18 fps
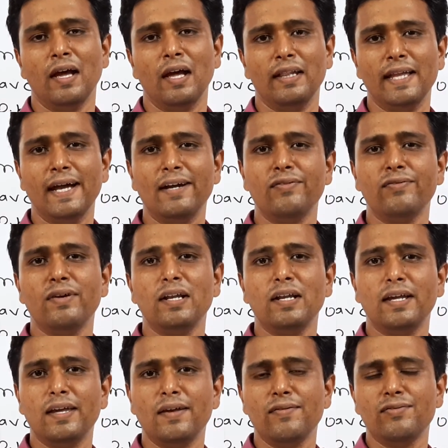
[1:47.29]
That
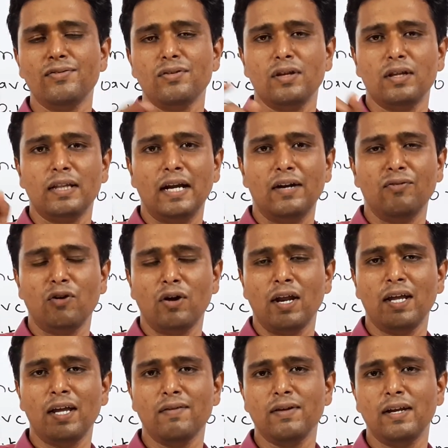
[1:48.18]

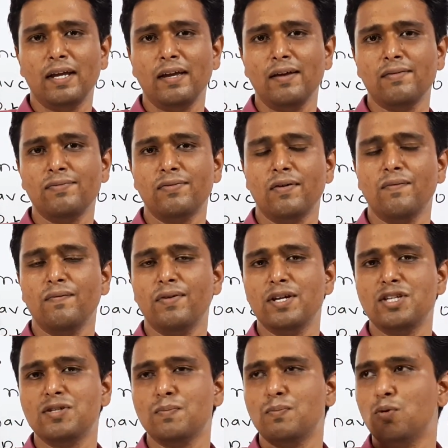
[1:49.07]
foreign key will give
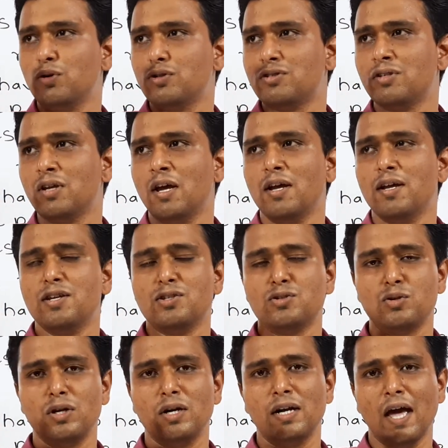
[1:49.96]
which books
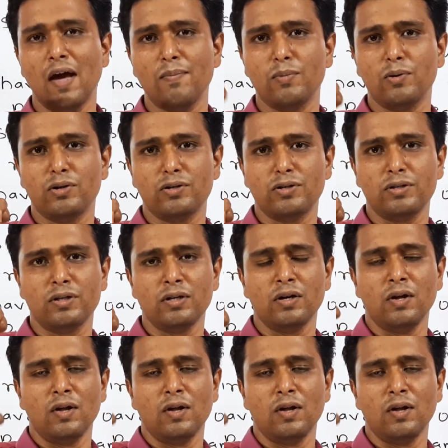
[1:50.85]
student have borrowed,